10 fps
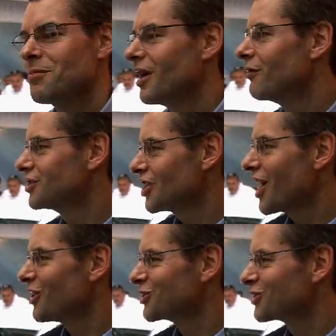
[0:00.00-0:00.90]
But every
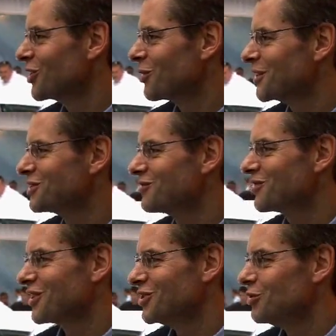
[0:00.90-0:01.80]
child is a little bit
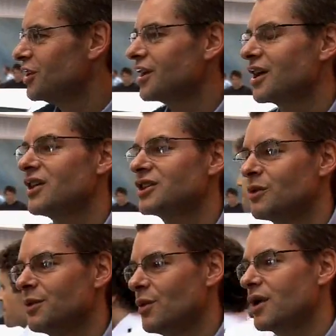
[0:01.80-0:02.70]
different and unique, and
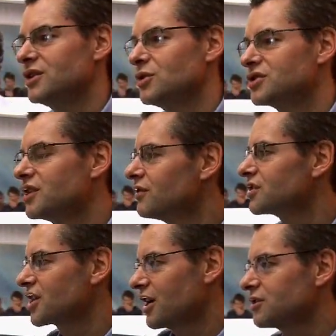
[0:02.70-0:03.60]
that's what we want to do, is give
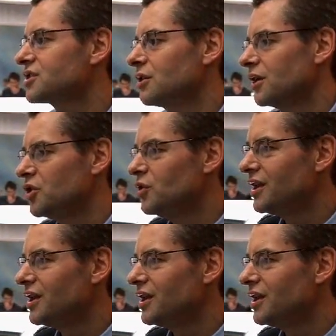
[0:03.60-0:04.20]
this car still a